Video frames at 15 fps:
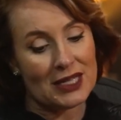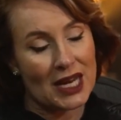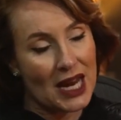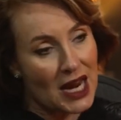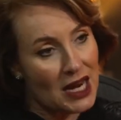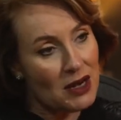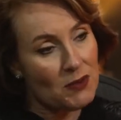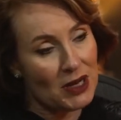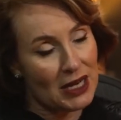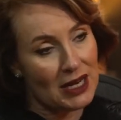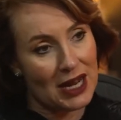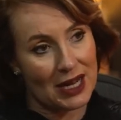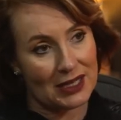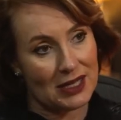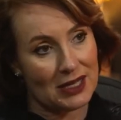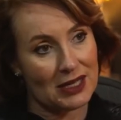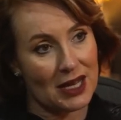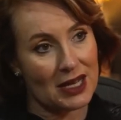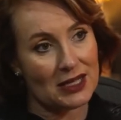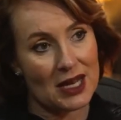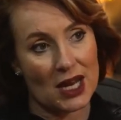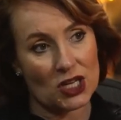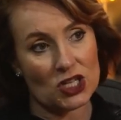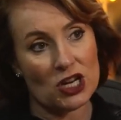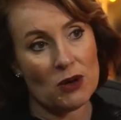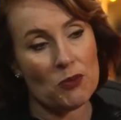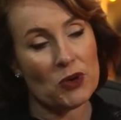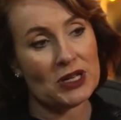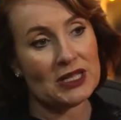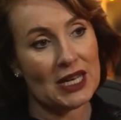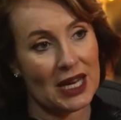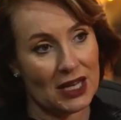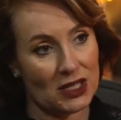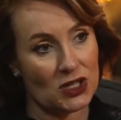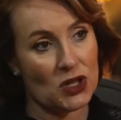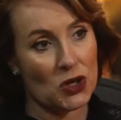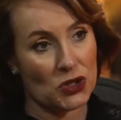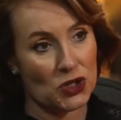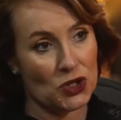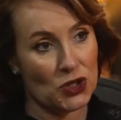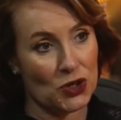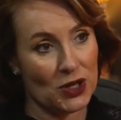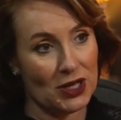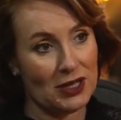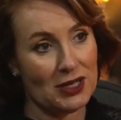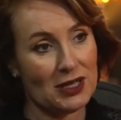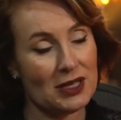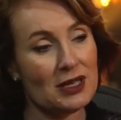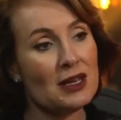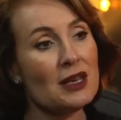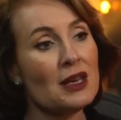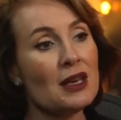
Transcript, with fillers: ten-minute exercise actually protects those students